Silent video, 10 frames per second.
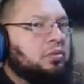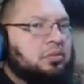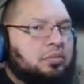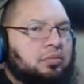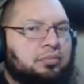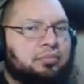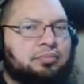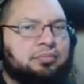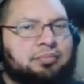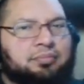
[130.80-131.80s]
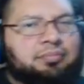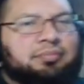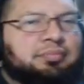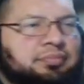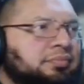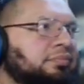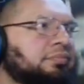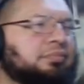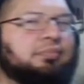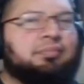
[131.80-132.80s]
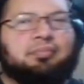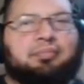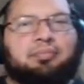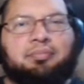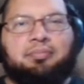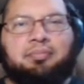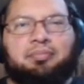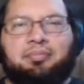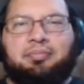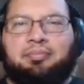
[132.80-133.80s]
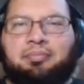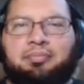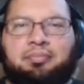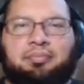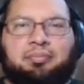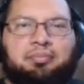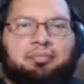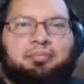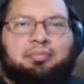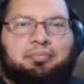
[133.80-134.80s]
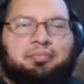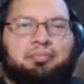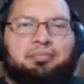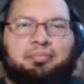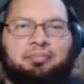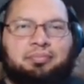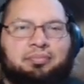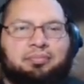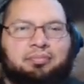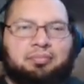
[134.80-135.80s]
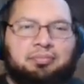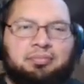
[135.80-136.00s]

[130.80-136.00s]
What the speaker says: (not speaking)